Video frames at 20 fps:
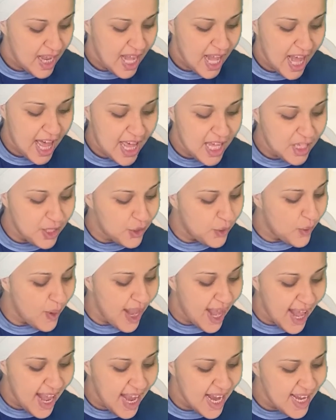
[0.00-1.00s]
And
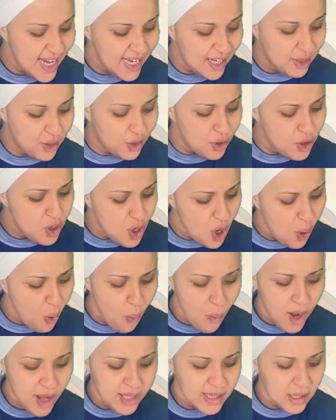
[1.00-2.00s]
to no
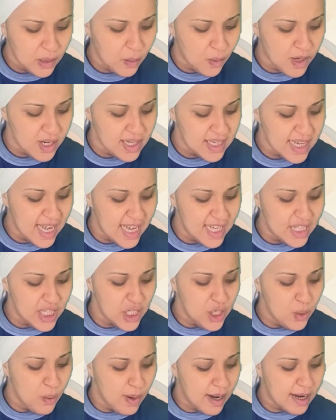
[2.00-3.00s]
one, the Lord says,
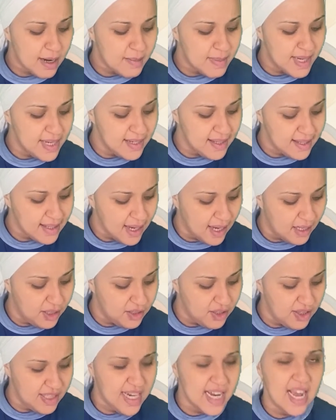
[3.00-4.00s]
you are my son,
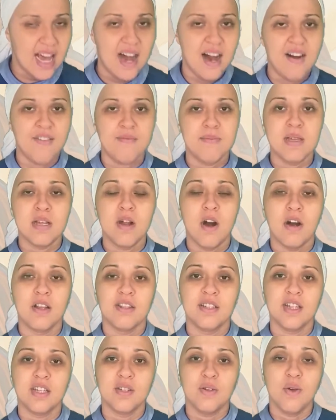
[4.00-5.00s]
today I have
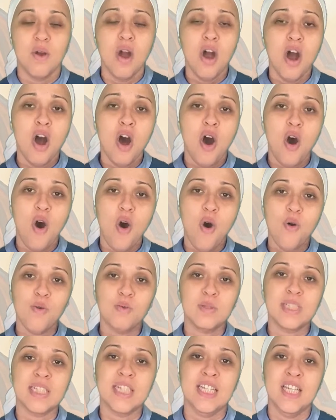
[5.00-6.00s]
begotten you,
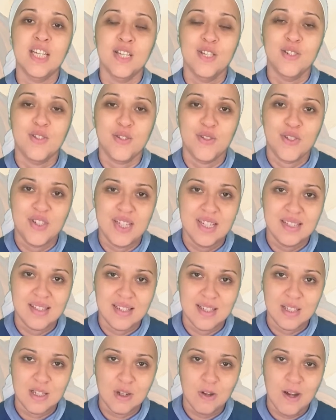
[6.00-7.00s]
only to
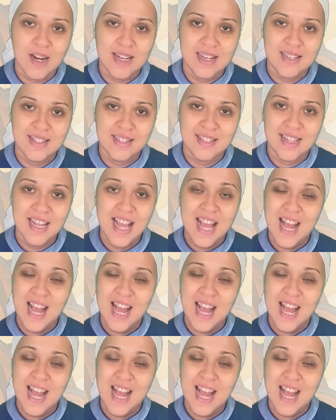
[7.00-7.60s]
Jesus Christ.